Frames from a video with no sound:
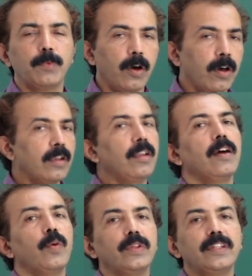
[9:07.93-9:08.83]

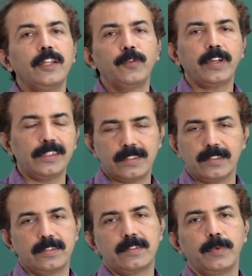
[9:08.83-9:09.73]
born with the
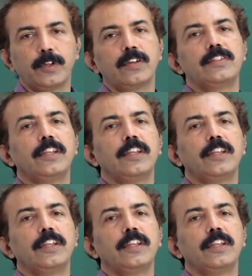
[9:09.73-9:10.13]
differences because